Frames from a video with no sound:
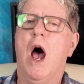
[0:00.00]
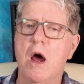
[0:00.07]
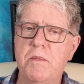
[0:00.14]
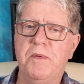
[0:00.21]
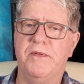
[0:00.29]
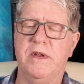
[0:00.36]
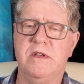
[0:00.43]

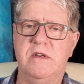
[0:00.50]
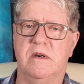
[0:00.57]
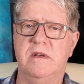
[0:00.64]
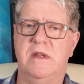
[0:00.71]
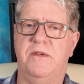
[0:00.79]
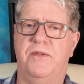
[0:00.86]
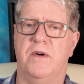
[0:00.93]
Hope you've
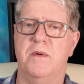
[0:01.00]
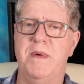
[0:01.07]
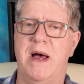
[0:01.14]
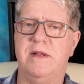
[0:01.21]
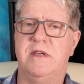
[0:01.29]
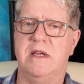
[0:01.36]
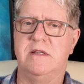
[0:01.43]
enjoyed this
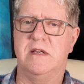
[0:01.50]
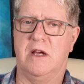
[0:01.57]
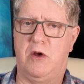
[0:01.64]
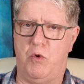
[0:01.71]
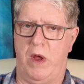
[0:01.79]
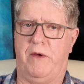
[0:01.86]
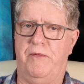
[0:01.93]
format. It's a
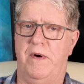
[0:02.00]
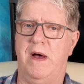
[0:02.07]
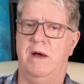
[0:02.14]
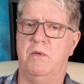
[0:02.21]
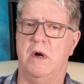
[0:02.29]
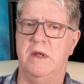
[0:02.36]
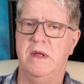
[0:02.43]
quick
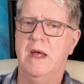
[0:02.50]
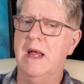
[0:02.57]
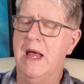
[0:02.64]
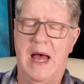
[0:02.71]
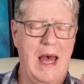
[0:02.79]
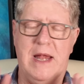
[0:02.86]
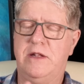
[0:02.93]
fire one.
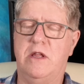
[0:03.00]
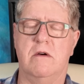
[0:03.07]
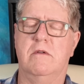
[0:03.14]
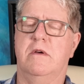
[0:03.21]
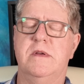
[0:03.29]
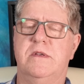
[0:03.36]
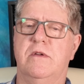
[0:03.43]

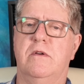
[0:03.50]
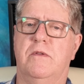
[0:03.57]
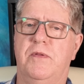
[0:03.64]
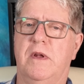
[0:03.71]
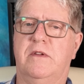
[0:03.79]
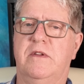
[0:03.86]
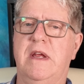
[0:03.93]
Don't go into an
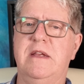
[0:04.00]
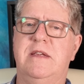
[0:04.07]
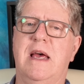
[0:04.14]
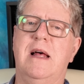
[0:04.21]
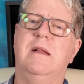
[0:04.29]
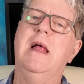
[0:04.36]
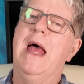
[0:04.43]
awful lot of
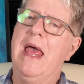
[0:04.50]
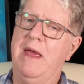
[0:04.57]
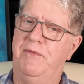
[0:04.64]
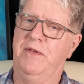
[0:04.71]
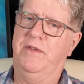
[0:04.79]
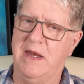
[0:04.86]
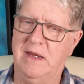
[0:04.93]
detail.
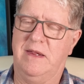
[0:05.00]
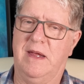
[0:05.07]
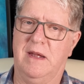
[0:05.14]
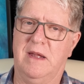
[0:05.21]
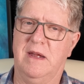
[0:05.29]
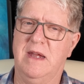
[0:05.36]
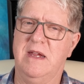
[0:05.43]
If there's
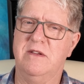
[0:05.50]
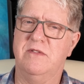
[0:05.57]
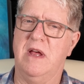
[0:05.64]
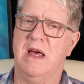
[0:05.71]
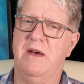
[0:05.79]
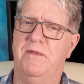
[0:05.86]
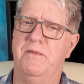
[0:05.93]
anything that needs
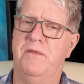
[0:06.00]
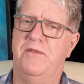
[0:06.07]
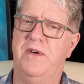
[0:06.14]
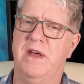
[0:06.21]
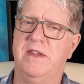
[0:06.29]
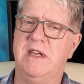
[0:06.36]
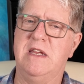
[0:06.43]

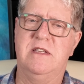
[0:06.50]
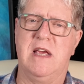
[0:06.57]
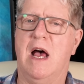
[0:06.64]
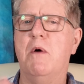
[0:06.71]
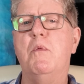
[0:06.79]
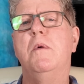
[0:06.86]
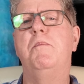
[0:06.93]
further
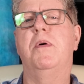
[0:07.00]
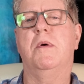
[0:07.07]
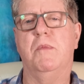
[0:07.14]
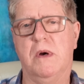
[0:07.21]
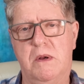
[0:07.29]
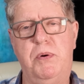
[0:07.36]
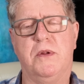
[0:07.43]
detail, we'll
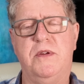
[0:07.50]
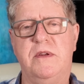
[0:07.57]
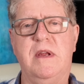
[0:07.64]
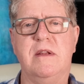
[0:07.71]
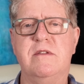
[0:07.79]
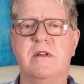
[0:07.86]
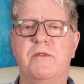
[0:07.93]
put
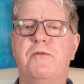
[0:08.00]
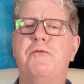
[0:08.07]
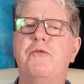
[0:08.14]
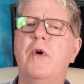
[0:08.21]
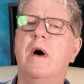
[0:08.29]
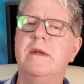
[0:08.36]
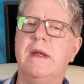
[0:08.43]
it into the
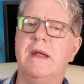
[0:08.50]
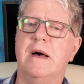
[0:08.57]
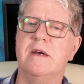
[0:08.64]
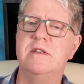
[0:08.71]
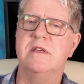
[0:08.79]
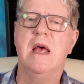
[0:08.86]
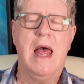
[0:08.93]
Friday
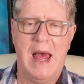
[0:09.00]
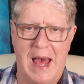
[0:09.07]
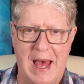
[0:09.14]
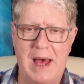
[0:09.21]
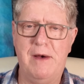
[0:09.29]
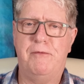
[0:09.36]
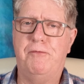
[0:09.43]
night
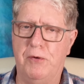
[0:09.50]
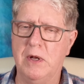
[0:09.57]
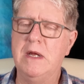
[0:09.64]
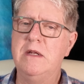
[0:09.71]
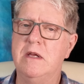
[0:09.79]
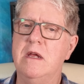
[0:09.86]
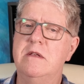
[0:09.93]

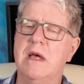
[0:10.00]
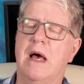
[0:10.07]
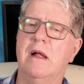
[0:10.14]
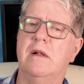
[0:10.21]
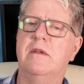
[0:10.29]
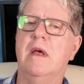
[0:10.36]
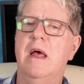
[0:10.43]
fully
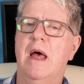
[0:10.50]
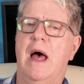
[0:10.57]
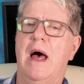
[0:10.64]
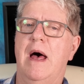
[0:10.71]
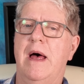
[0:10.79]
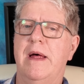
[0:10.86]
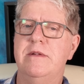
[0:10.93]
detailed
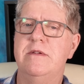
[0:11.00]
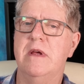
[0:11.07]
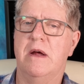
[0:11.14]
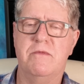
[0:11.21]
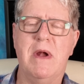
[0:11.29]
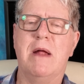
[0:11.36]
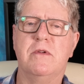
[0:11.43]

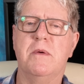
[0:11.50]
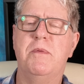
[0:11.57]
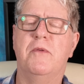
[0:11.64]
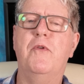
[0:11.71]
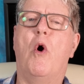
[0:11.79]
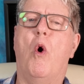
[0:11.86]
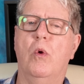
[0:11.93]
roundup
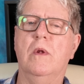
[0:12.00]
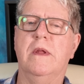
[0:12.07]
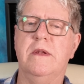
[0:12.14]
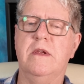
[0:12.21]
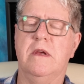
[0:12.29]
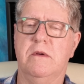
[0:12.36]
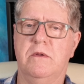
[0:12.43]
of all
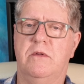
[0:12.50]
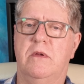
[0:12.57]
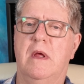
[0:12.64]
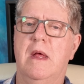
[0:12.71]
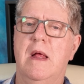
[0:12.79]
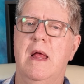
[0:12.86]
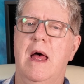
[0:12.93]
the news.
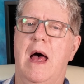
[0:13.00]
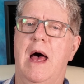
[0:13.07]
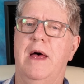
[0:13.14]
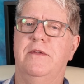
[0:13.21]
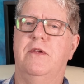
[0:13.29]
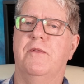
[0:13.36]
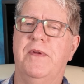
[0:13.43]

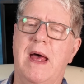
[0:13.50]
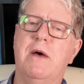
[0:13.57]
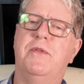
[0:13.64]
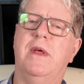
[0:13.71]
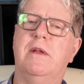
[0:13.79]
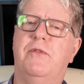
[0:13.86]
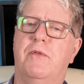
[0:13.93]
So for
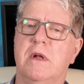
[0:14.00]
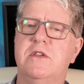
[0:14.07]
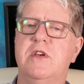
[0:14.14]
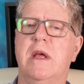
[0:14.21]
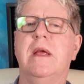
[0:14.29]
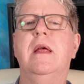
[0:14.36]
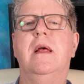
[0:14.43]
now, thanks for
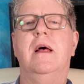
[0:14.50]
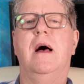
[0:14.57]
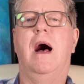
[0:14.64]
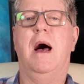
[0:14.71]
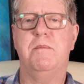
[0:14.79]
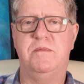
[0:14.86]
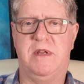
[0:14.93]
watching.
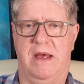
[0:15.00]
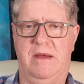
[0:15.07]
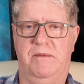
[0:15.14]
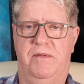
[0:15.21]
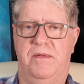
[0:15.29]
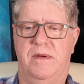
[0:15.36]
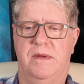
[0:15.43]
I'm
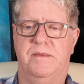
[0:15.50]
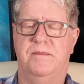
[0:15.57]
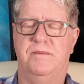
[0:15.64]
Dave.